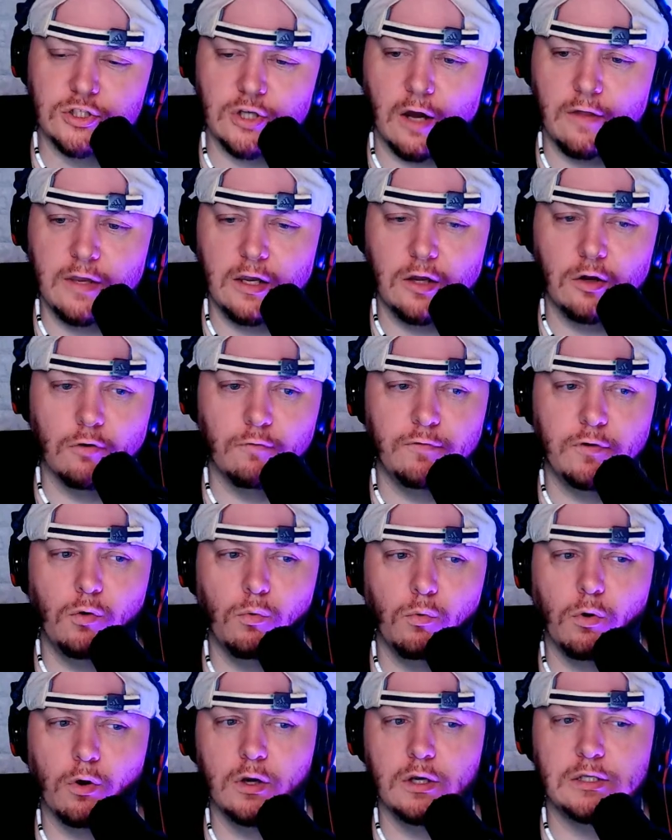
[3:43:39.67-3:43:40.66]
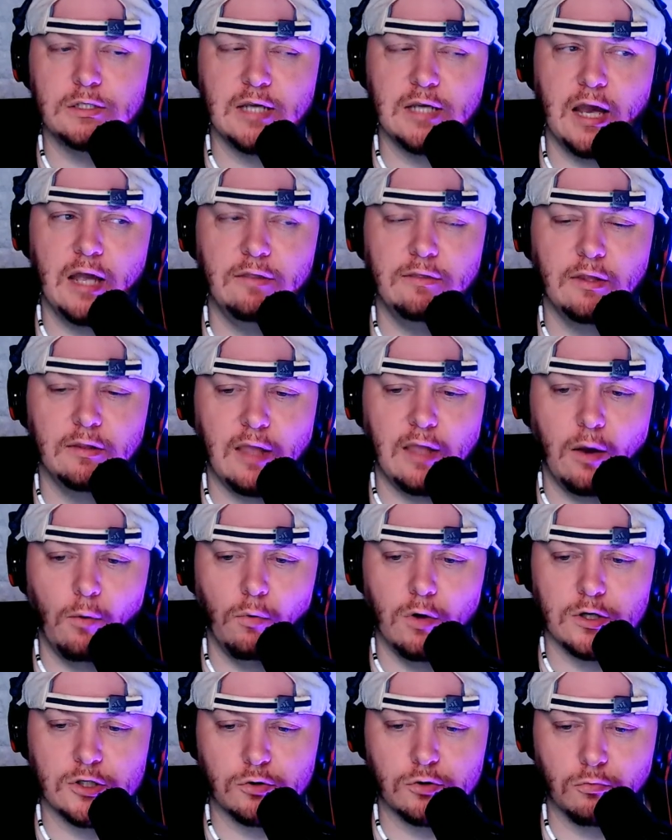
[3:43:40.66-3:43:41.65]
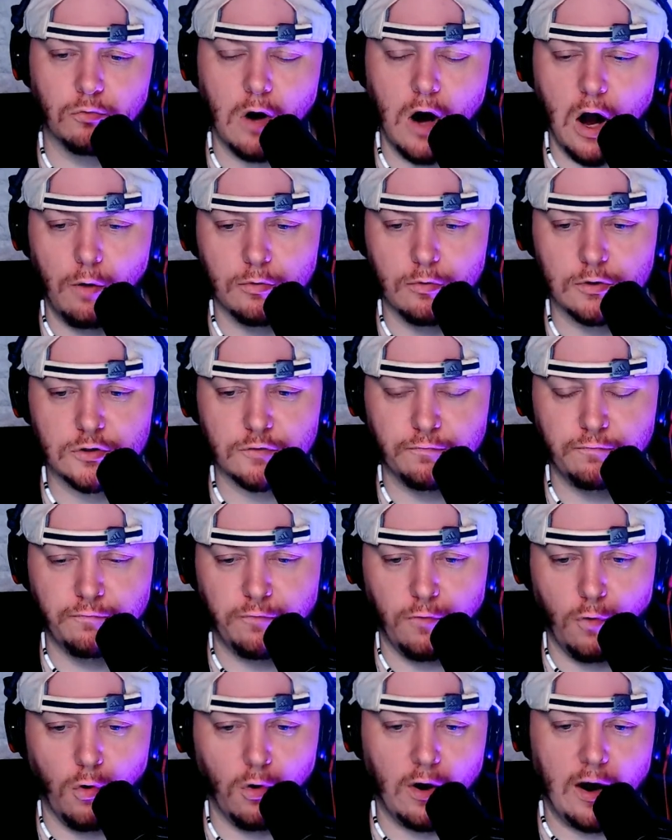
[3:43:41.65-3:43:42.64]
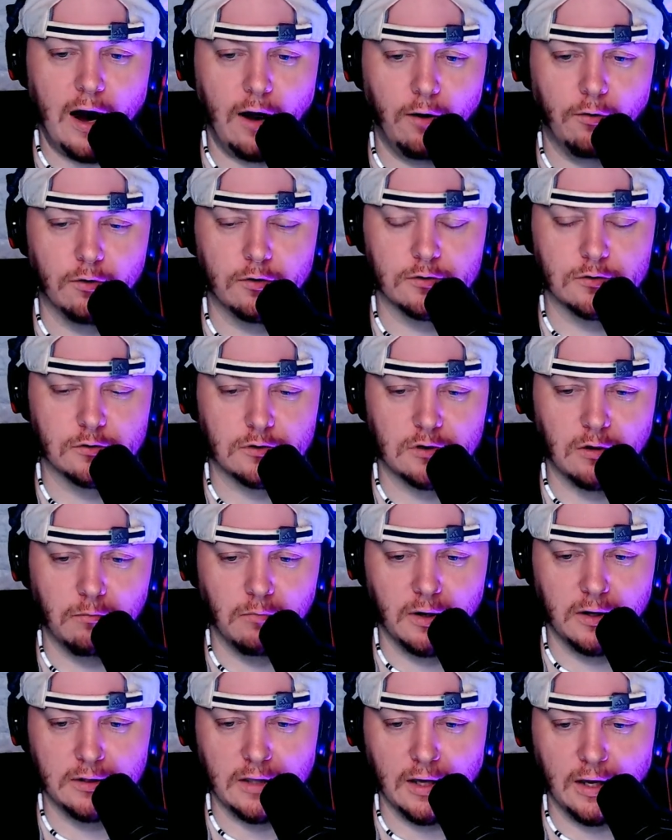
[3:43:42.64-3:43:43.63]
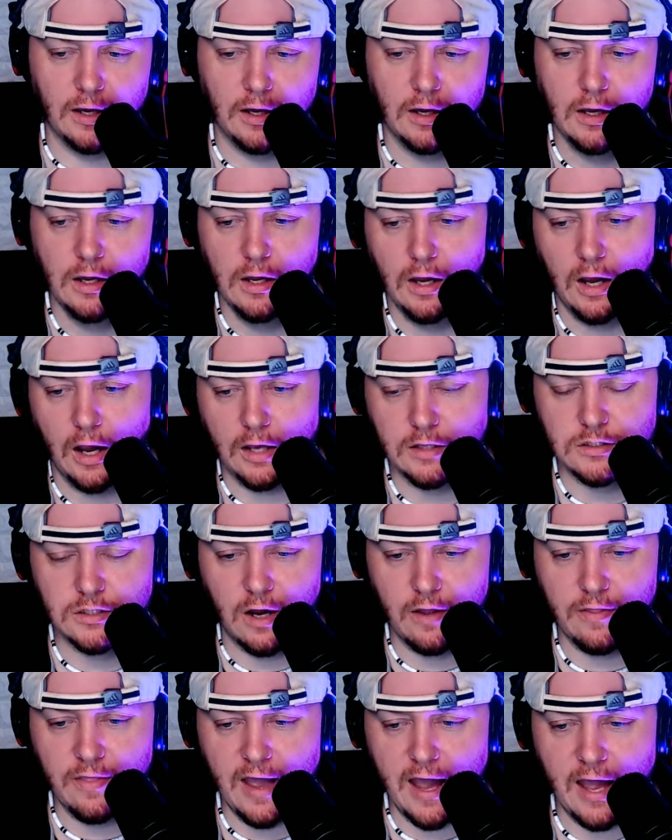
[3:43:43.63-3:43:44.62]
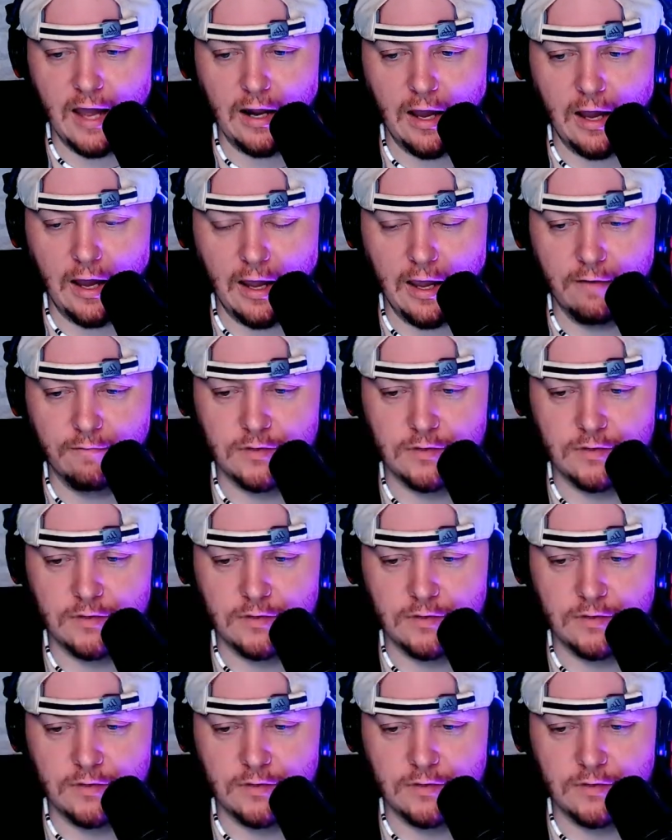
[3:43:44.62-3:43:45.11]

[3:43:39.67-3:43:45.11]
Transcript: the interview where he said that they wished Raw was 4 hours or something like that. I saw that. Yeah. I haven't